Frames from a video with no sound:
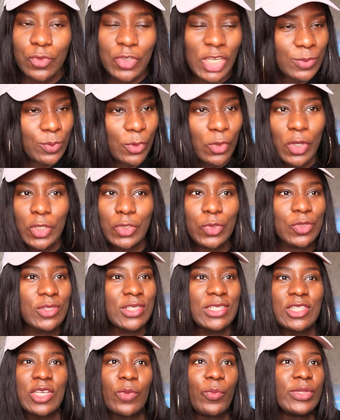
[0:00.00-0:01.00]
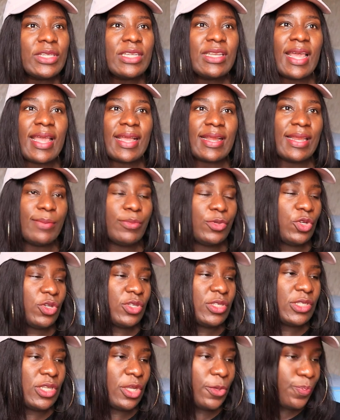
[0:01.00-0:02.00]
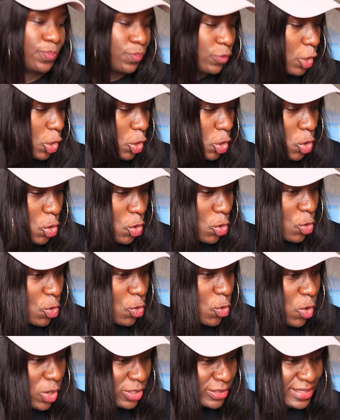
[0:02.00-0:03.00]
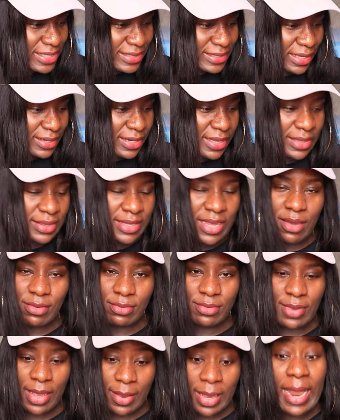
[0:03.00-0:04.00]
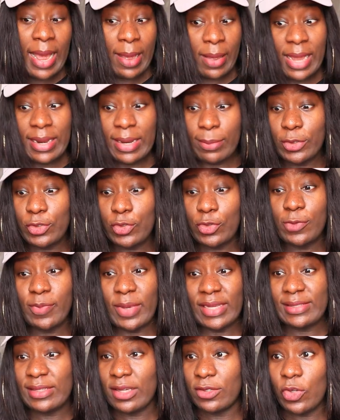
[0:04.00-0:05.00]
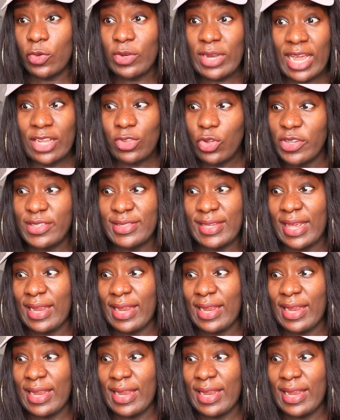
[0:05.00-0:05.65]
Just because you see somebody like, let me just say, who on the internet now, and I'm going to use myself, someone that annoys